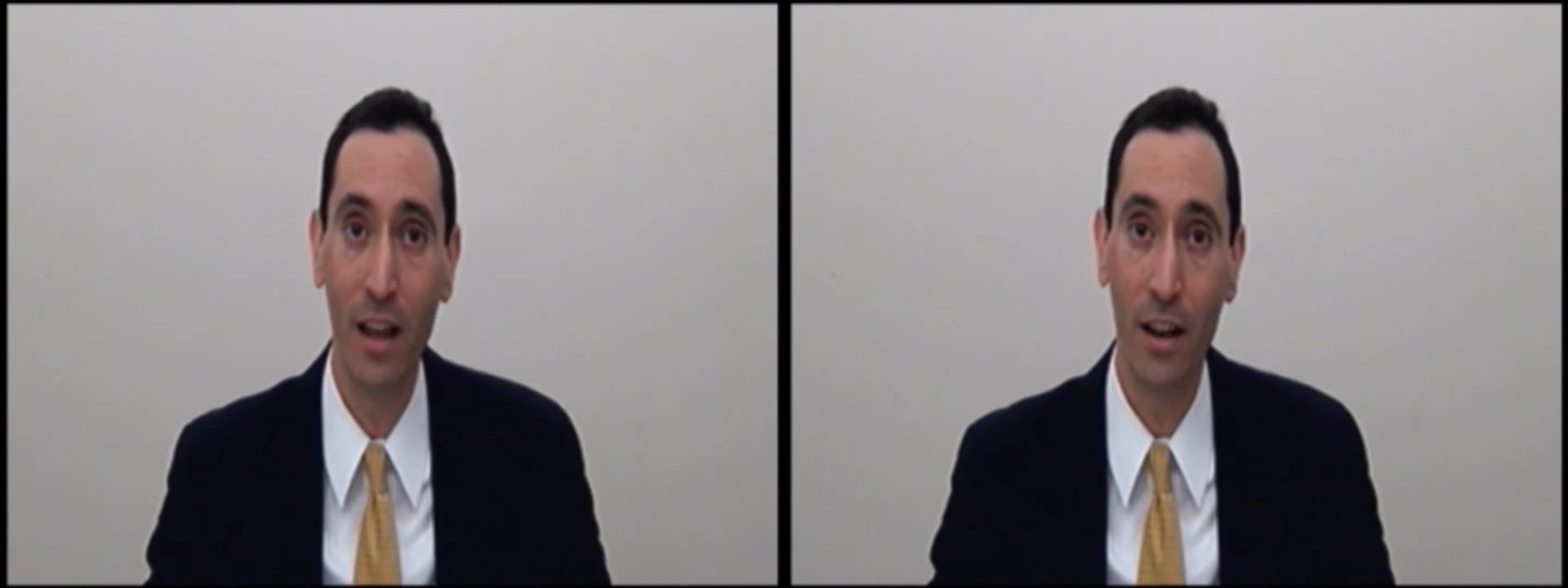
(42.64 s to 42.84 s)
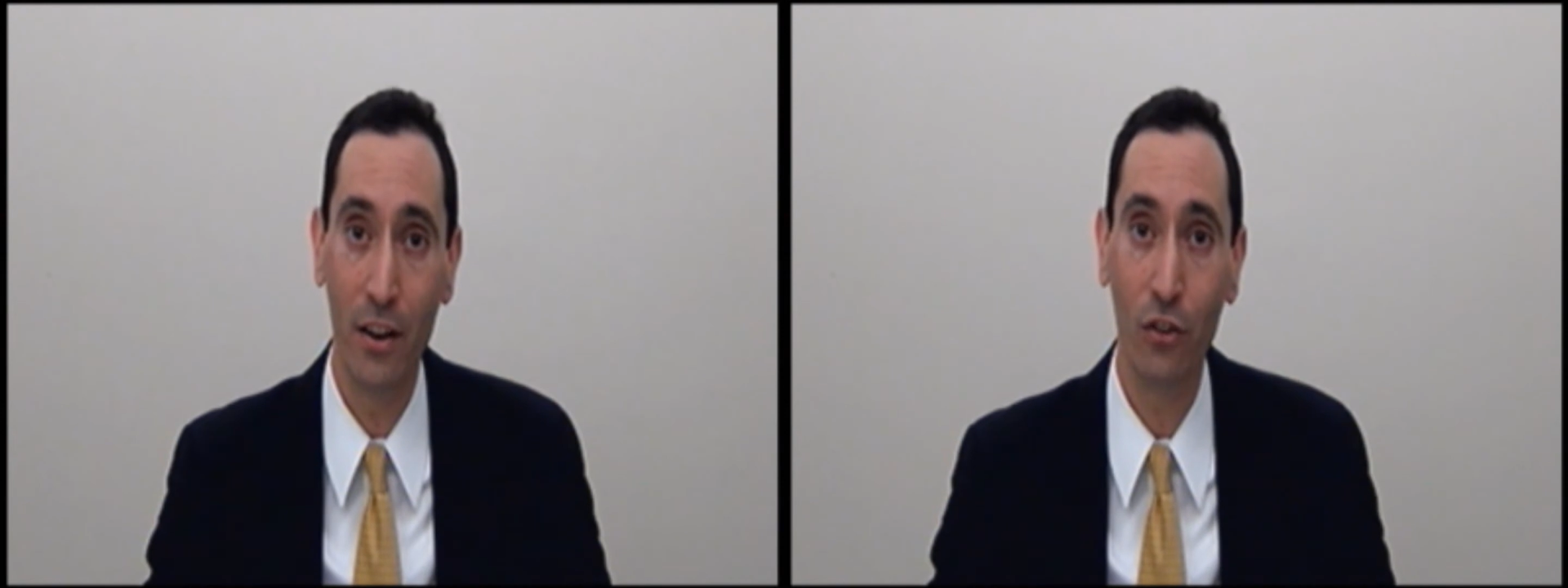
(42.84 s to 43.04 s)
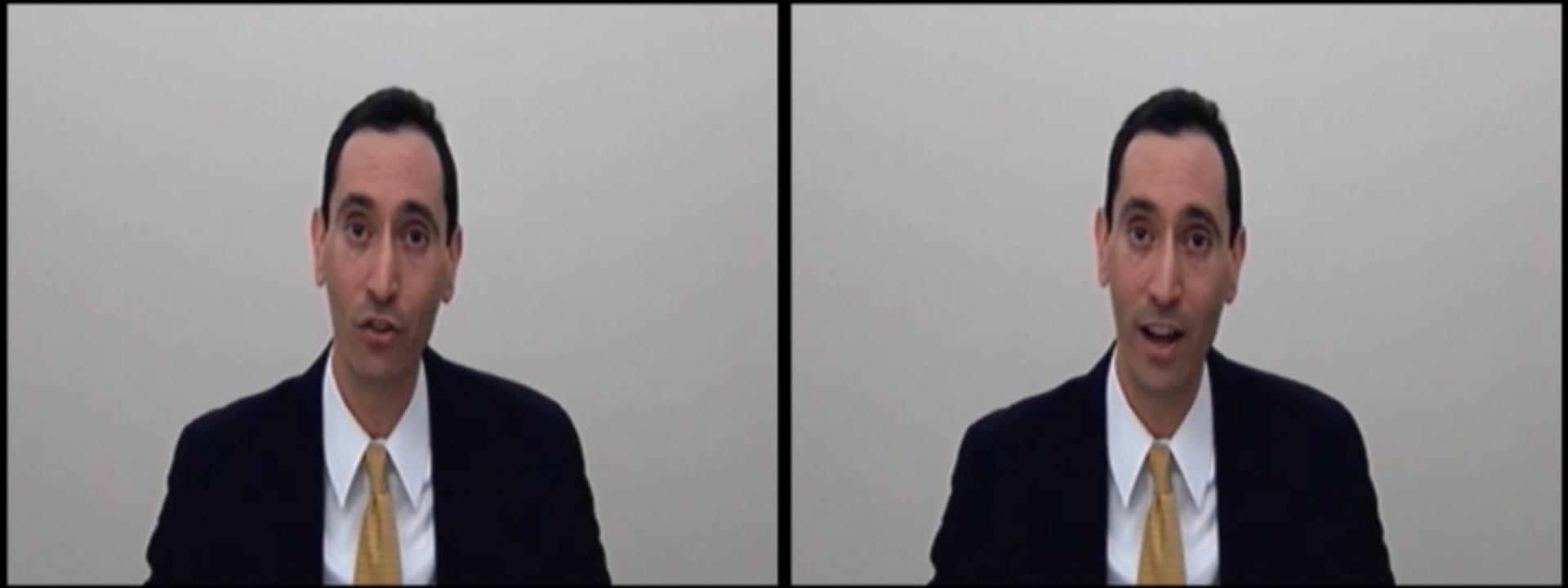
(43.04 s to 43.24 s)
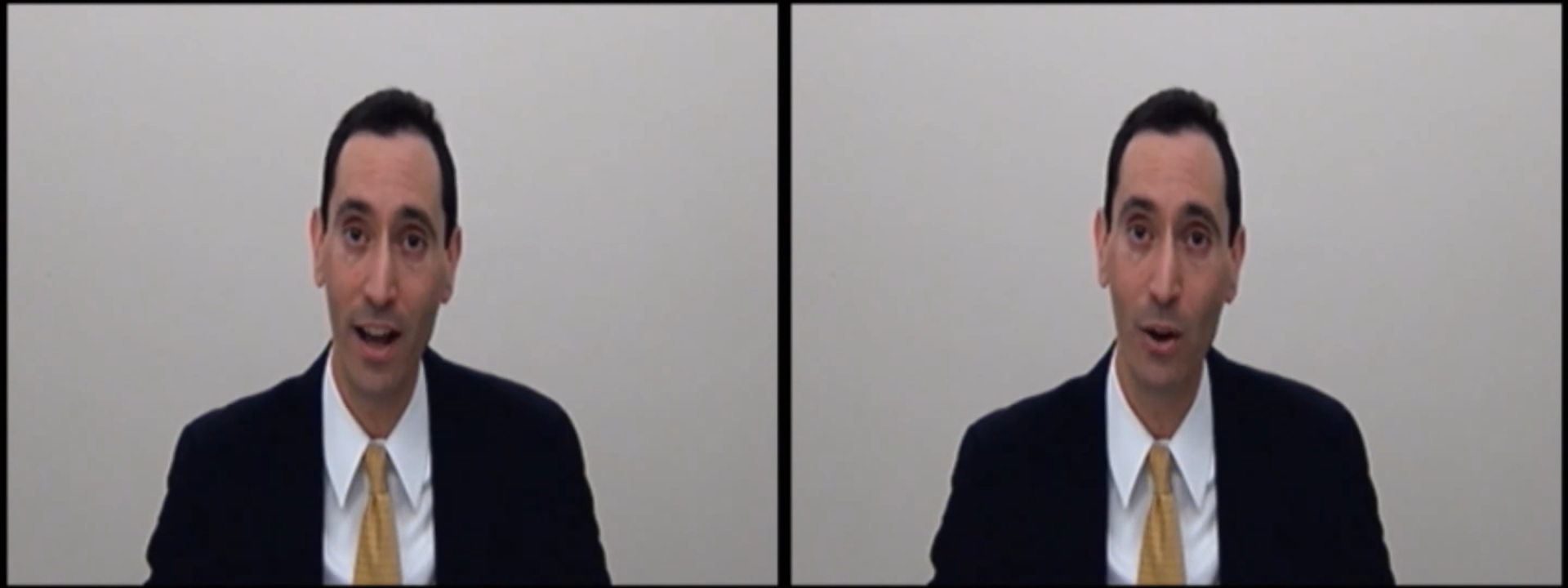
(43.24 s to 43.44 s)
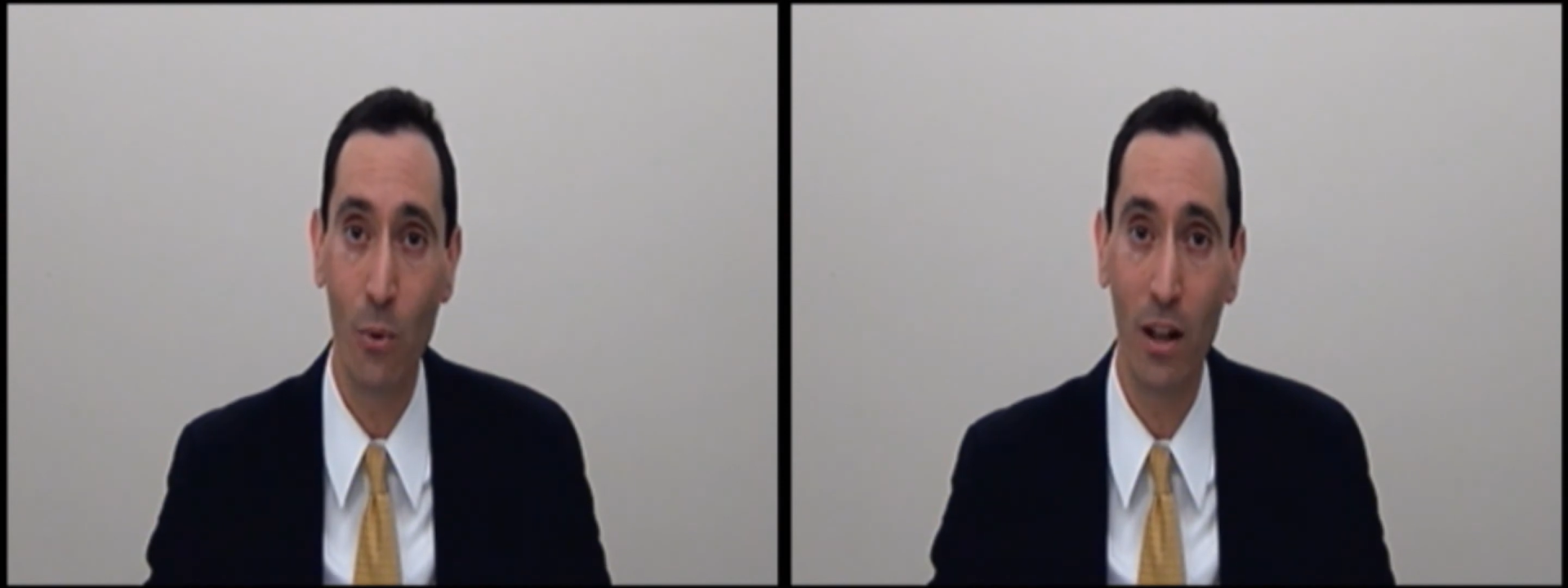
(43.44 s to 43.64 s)
In addition to
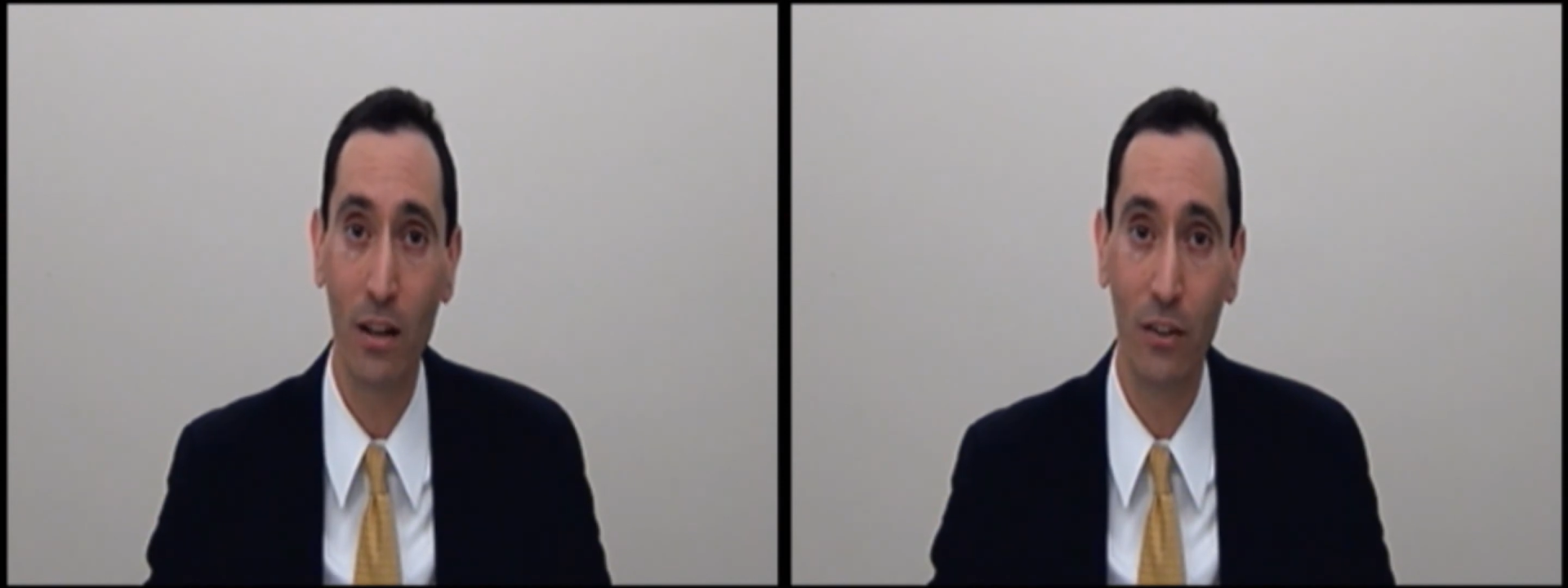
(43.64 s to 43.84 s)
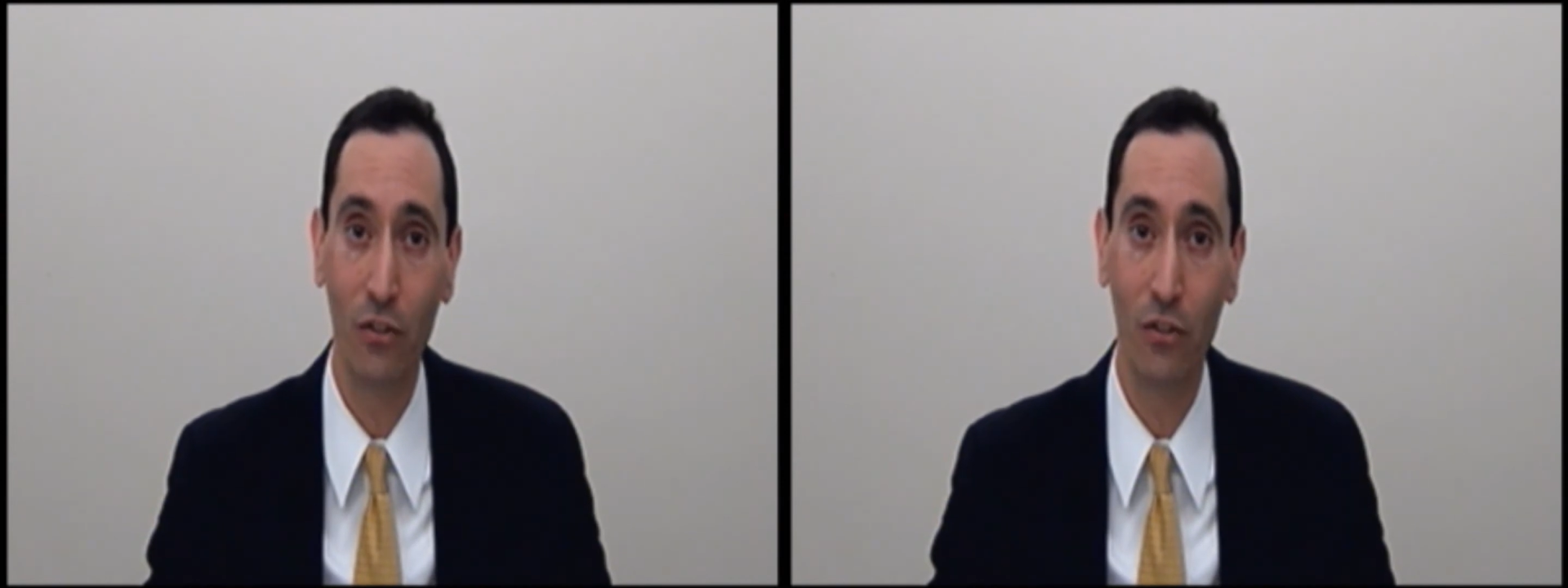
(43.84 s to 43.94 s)
high-quality